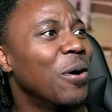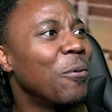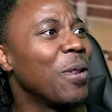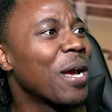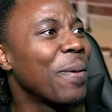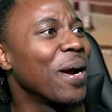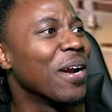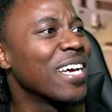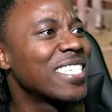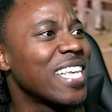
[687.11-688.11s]
Well, look at
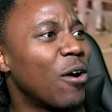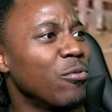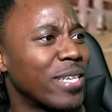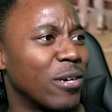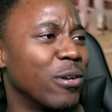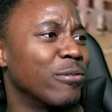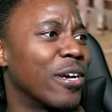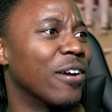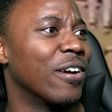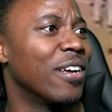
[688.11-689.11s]
Bird. Look at that. Oops, no
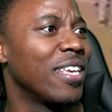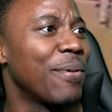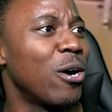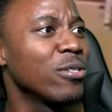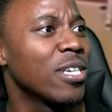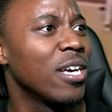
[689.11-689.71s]
sir. Give me those.